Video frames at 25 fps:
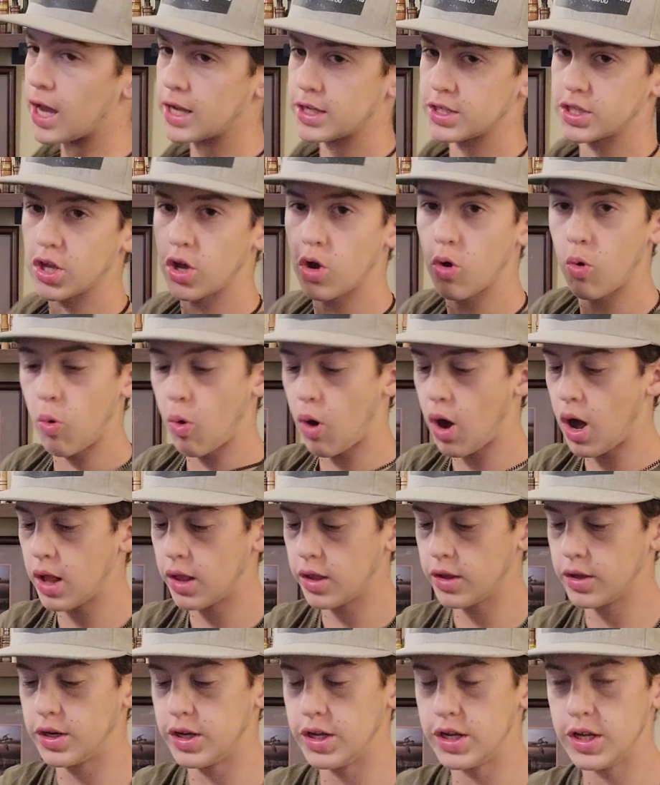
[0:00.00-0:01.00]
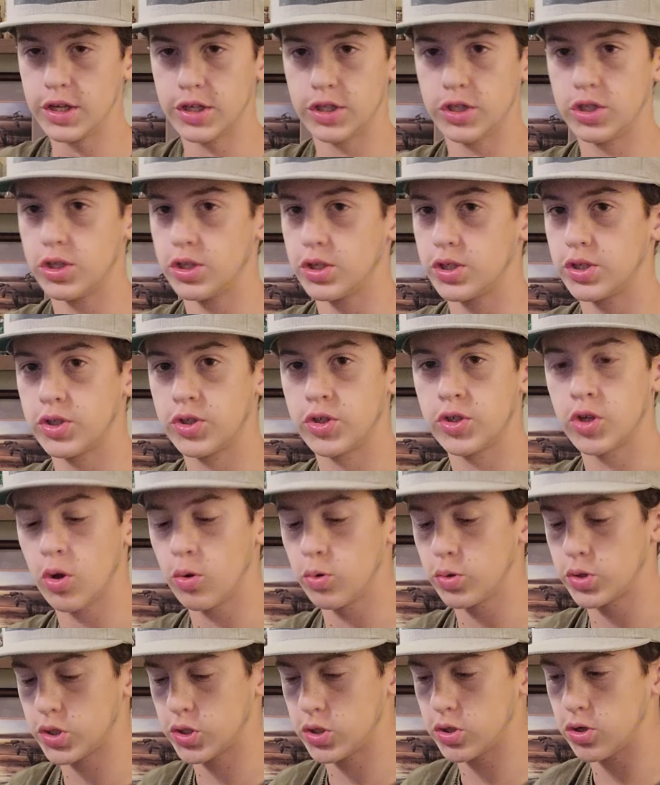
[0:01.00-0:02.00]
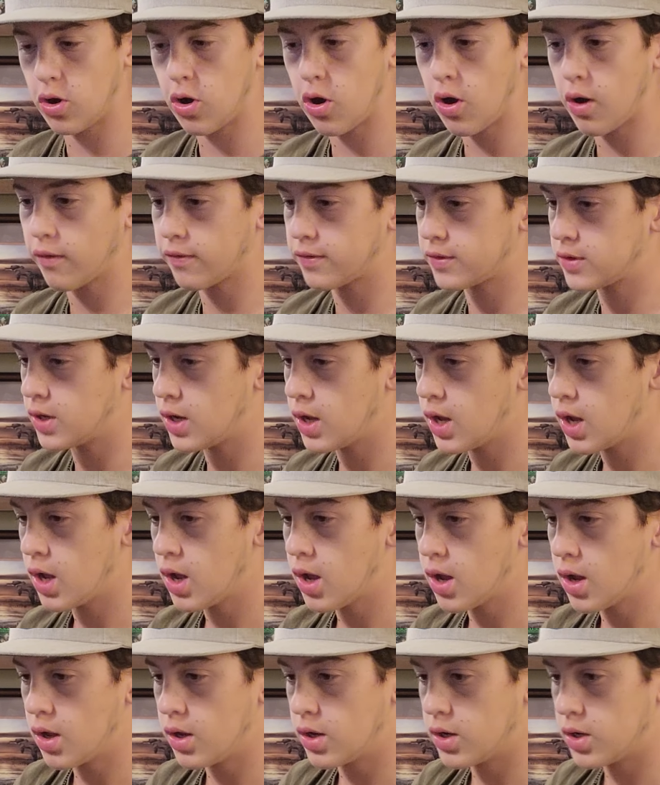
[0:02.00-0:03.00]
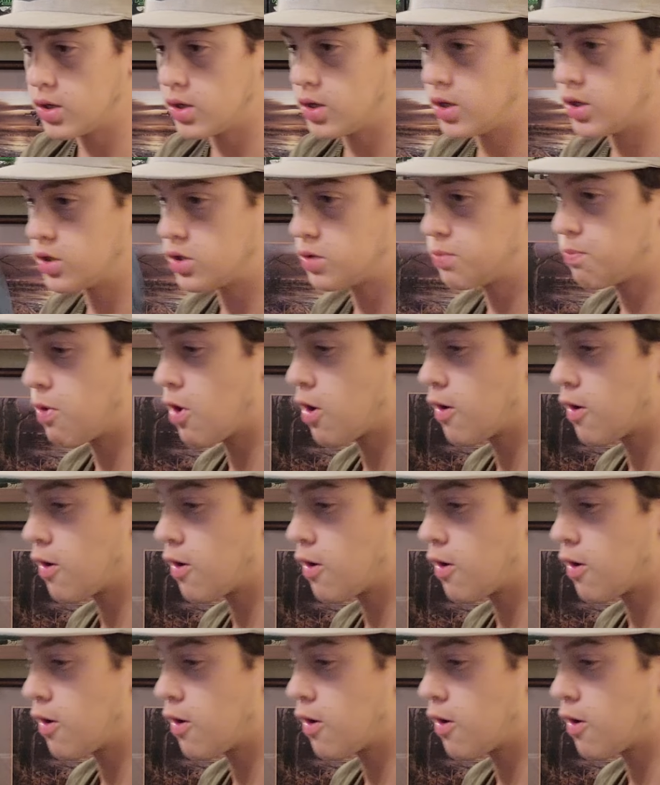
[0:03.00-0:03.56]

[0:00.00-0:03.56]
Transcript: guys, the quality is just so soft. It's